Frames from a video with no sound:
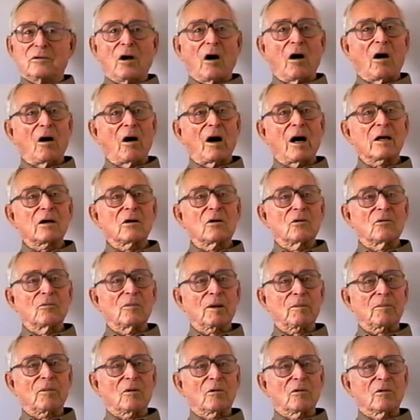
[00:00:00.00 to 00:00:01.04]
No, I don't
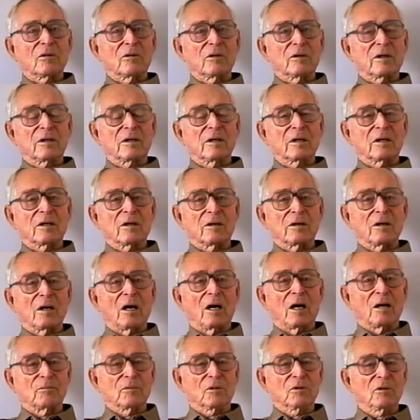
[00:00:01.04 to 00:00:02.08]
remember whether they did or
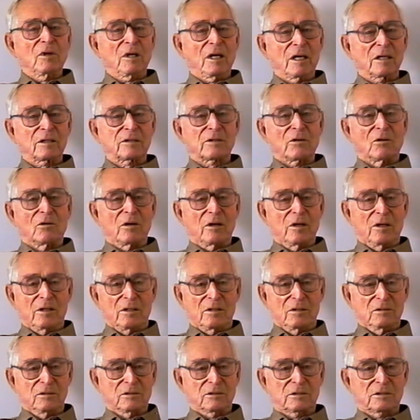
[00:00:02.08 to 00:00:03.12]
not, but we had
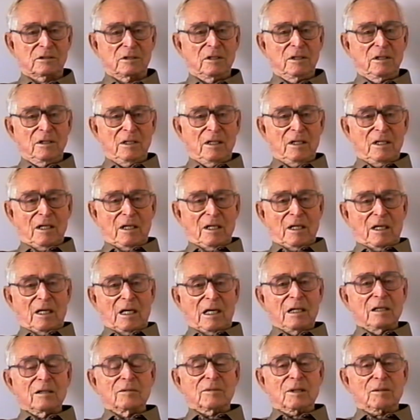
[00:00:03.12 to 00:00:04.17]
tornadoes. I
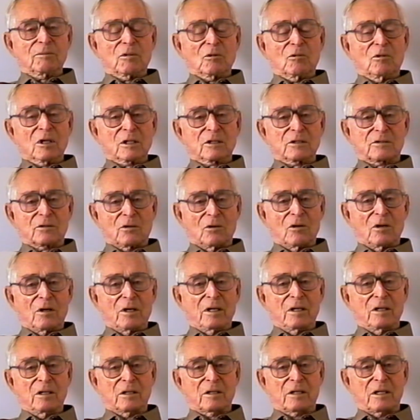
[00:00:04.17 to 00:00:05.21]
remember one
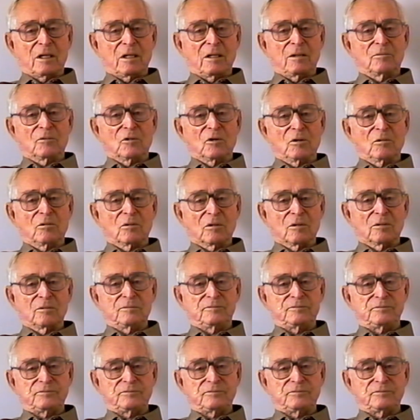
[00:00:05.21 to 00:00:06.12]
tornado came, we were,